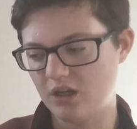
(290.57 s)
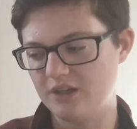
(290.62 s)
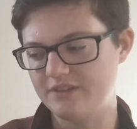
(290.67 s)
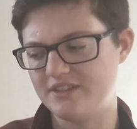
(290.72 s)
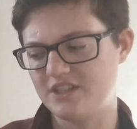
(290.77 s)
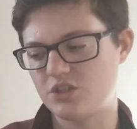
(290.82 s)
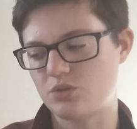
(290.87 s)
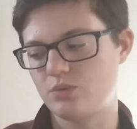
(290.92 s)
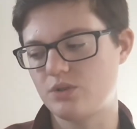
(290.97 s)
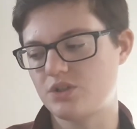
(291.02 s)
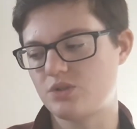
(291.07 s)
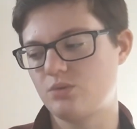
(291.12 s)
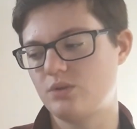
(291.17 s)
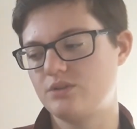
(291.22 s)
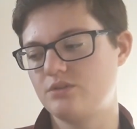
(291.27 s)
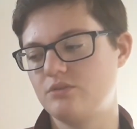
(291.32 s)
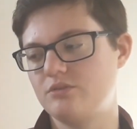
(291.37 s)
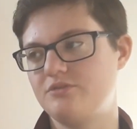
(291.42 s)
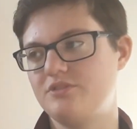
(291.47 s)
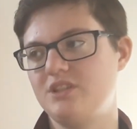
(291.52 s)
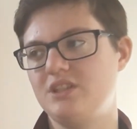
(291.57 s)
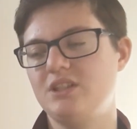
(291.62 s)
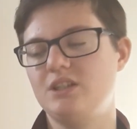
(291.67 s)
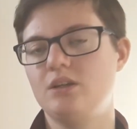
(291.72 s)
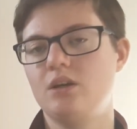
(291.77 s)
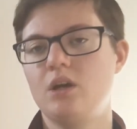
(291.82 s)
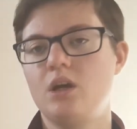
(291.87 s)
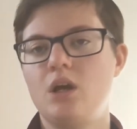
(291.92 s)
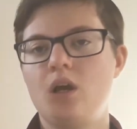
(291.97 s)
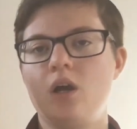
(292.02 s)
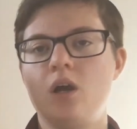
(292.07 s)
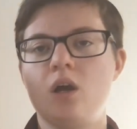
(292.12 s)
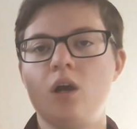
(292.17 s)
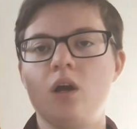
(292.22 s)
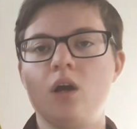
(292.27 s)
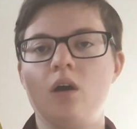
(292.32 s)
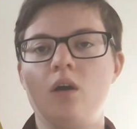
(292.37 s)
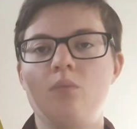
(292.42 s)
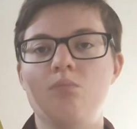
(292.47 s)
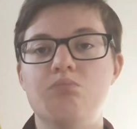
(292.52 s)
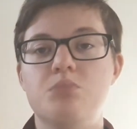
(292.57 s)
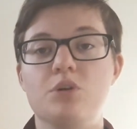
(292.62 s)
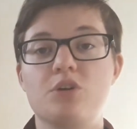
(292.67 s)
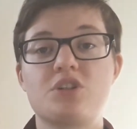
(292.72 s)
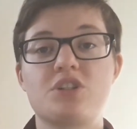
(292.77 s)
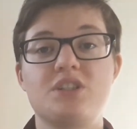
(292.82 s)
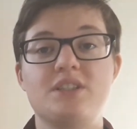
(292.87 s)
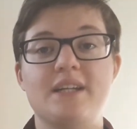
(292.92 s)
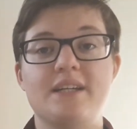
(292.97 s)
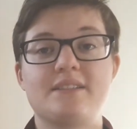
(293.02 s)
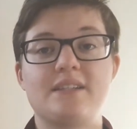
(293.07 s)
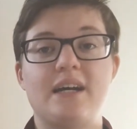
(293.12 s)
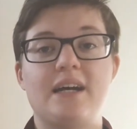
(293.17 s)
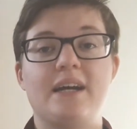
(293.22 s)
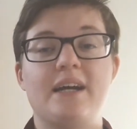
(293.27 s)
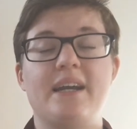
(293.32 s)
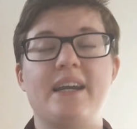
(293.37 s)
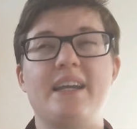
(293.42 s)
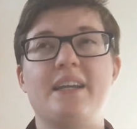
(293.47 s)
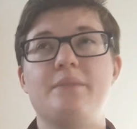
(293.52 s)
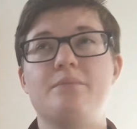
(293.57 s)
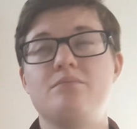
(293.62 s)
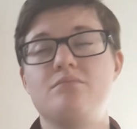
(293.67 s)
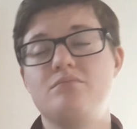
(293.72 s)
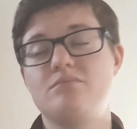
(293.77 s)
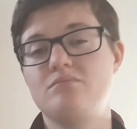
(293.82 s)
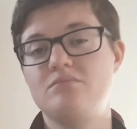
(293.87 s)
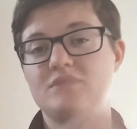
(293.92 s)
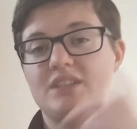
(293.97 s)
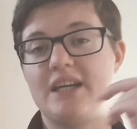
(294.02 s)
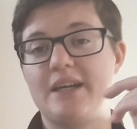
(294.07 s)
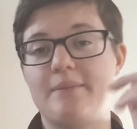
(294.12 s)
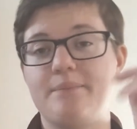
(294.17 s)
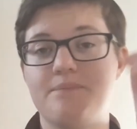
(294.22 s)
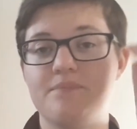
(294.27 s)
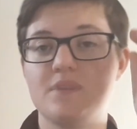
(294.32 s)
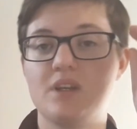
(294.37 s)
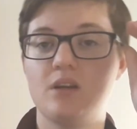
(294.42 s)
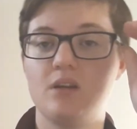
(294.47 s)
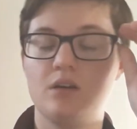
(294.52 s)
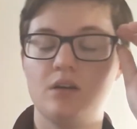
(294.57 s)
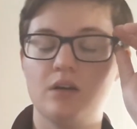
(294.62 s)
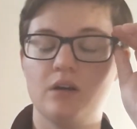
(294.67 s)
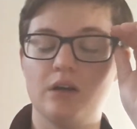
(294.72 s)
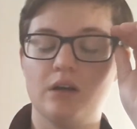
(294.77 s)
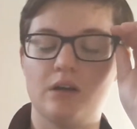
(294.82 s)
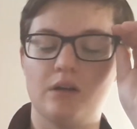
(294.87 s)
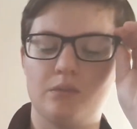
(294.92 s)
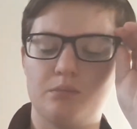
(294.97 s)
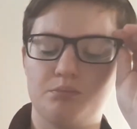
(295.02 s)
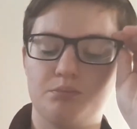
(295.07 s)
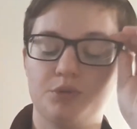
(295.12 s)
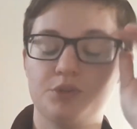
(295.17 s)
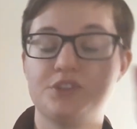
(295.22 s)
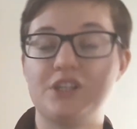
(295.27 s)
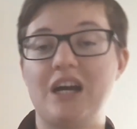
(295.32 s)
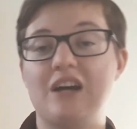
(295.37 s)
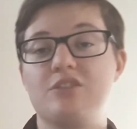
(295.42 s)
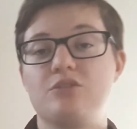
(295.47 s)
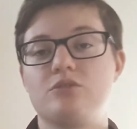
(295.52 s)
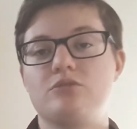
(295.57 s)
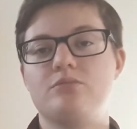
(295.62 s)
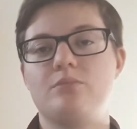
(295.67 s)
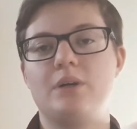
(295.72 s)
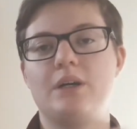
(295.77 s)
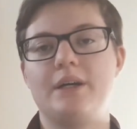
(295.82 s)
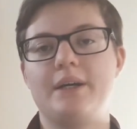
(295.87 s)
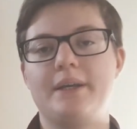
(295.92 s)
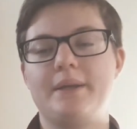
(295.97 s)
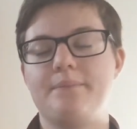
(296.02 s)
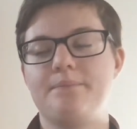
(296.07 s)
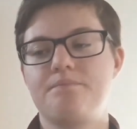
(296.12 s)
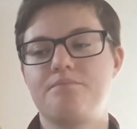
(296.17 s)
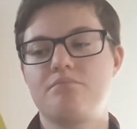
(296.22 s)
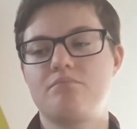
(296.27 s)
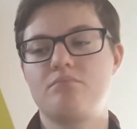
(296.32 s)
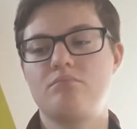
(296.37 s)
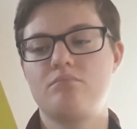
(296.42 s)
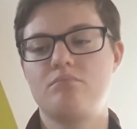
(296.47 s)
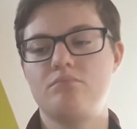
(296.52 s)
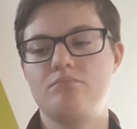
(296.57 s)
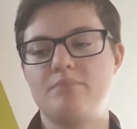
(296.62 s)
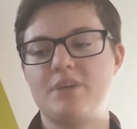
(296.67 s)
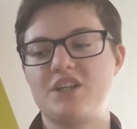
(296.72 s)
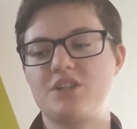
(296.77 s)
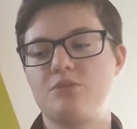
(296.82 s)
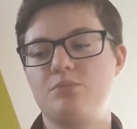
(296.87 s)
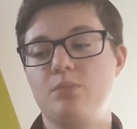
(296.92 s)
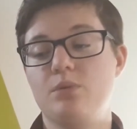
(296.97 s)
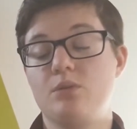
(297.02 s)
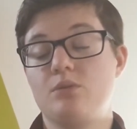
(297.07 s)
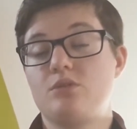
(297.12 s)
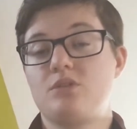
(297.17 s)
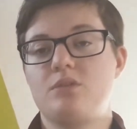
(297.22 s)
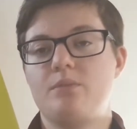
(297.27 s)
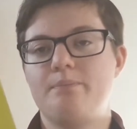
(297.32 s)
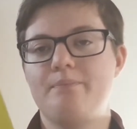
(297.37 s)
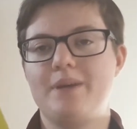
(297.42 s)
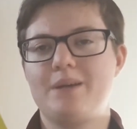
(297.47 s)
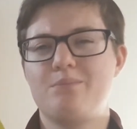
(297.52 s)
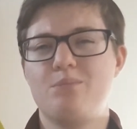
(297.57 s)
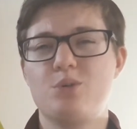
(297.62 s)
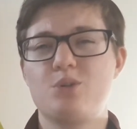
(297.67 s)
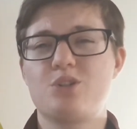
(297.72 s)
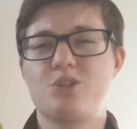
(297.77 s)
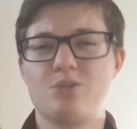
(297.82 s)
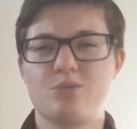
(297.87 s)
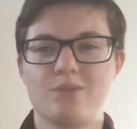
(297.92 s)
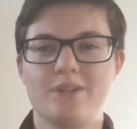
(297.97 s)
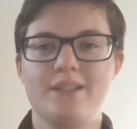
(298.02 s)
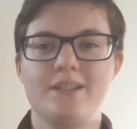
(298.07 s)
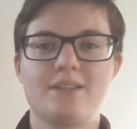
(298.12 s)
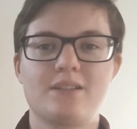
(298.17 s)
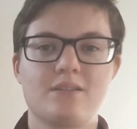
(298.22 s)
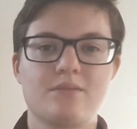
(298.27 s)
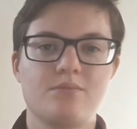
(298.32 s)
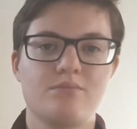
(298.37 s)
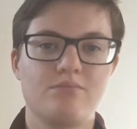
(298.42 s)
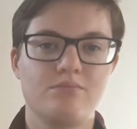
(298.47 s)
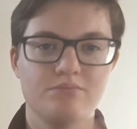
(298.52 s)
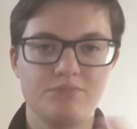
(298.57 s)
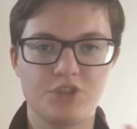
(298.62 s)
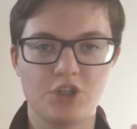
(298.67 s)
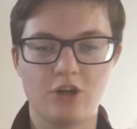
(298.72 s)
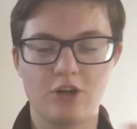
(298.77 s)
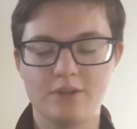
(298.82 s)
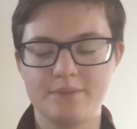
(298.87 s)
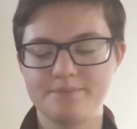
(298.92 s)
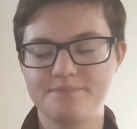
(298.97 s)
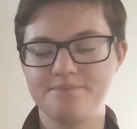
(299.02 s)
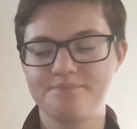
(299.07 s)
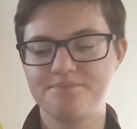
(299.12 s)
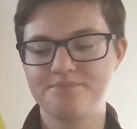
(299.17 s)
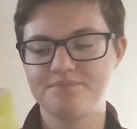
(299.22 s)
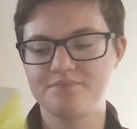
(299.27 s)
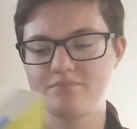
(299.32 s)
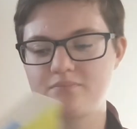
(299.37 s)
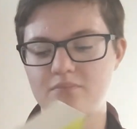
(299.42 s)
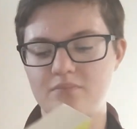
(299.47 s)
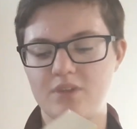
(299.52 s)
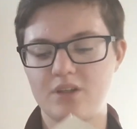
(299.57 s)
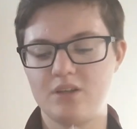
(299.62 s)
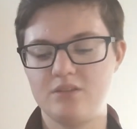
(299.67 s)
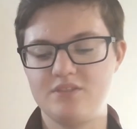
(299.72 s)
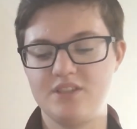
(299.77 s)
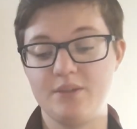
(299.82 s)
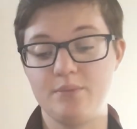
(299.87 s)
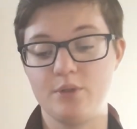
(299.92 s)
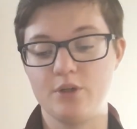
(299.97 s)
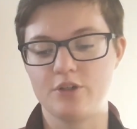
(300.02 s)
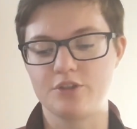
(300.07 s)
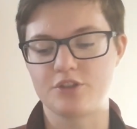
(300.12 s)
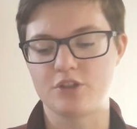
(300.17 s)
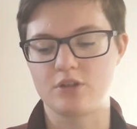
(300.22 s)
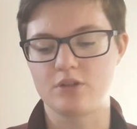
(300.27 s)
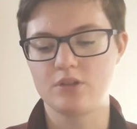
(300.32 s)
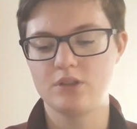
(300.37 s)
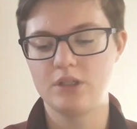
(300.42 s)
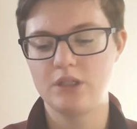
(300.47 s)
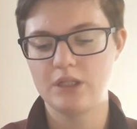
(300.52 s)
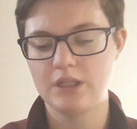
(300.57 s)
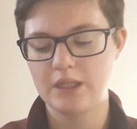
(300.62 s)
This was one of the books that I then pulled out of my big books to read jar, TBR jar.